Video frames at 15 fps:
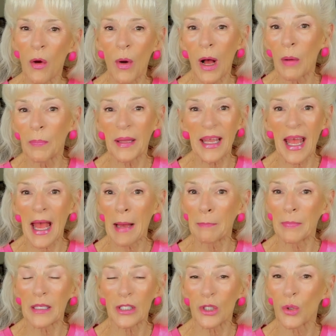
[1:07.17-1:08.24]
I'll be
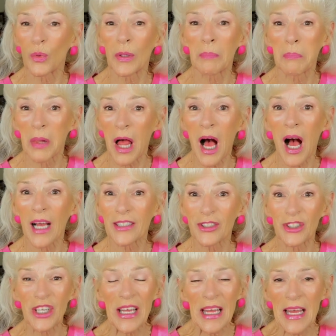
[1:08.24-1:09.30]
happy to
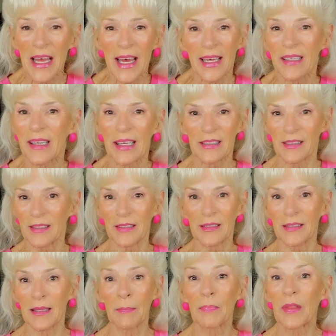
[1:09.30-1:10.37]
oblige, unless it's
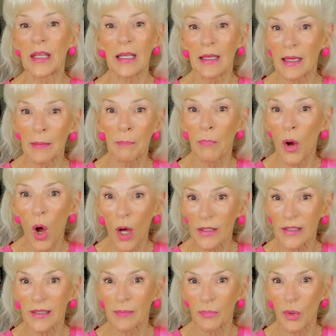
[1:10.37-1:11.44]
something
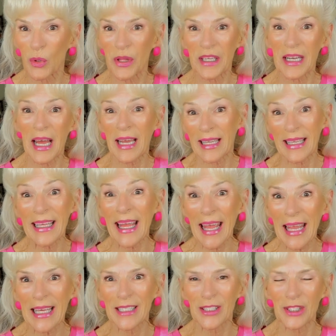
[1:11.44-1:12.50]
impossible that I
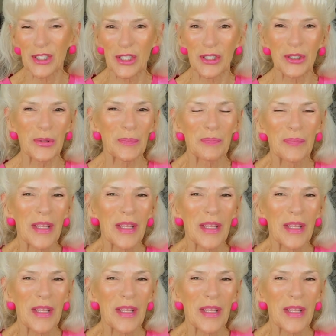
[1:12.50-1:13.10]
can't do.